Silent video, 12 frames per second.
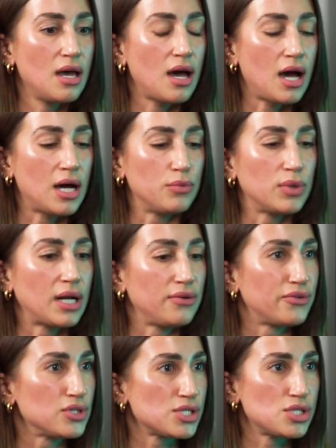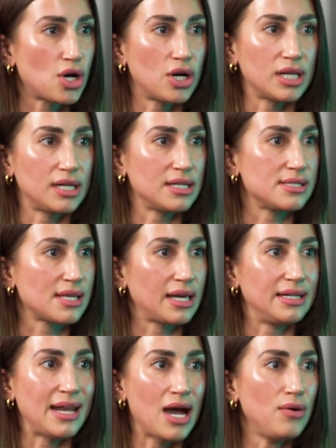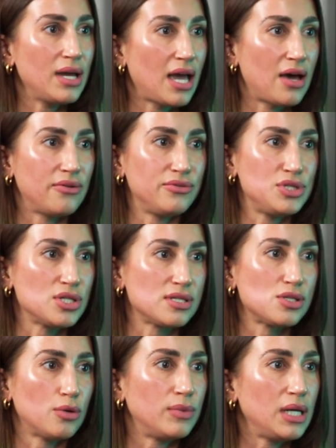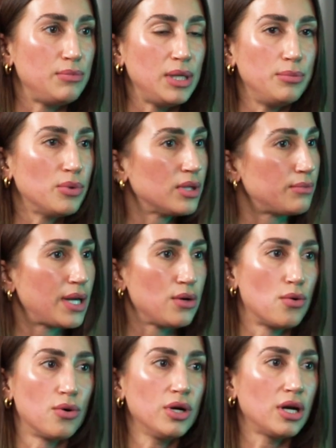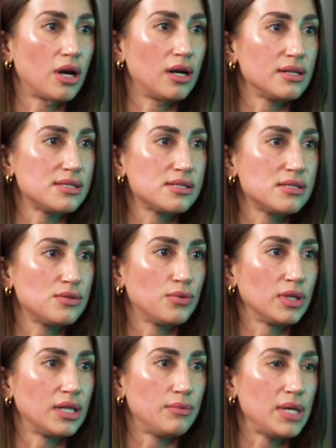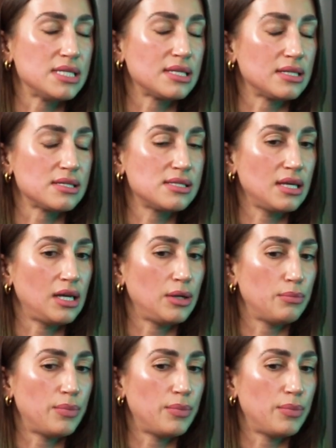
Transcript: when I first started, it's like now I have just so many people in my corner, and it's really amazing to see.